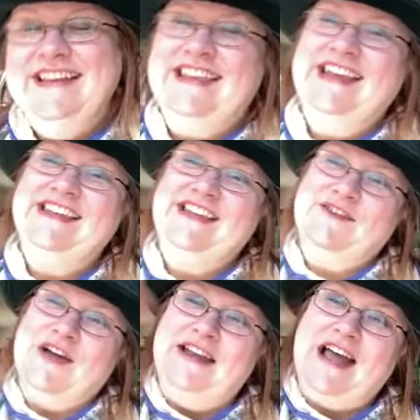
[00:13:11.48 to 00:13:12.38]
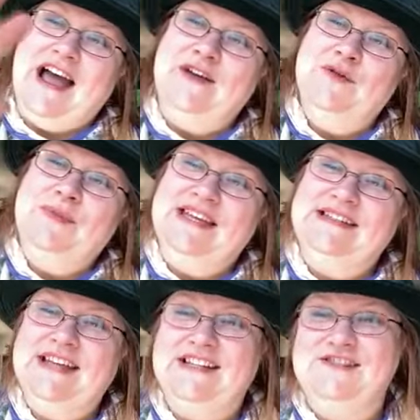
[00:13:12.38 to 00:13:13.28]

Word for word: Thank you. And I will be in touch